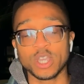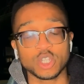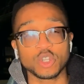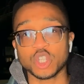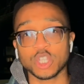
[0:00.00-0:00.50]
It's
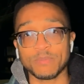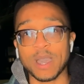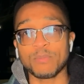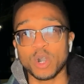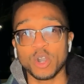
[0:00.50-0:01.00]
not just
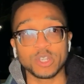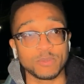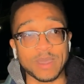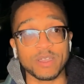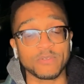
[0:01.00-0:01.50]
about Potter, it's
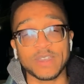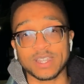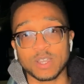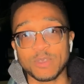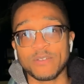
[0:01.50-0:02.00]
about the fact
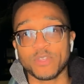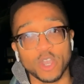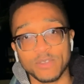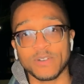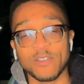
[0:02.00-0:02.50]
that we have
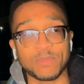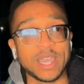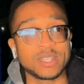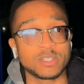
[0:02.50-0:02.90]
35 players.